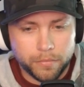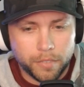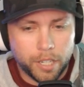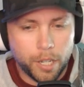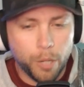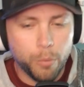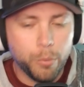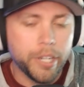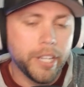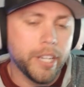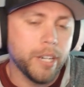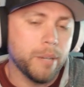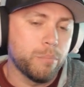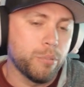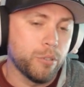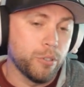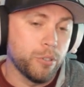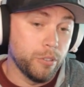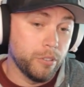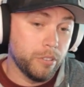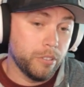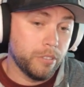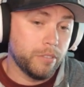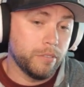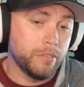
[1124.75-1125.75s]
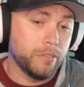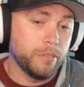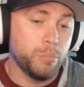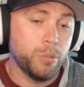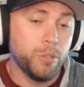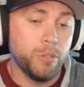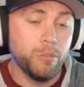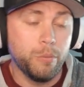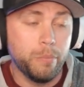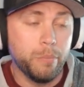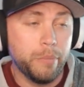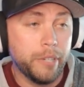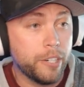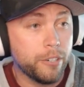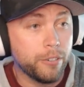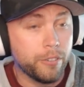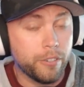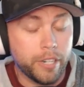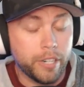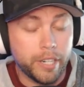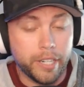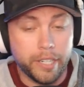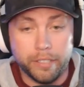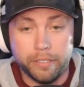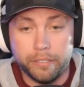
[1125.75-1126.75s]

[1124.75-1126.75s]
Could we get a Brood? Brood would be great.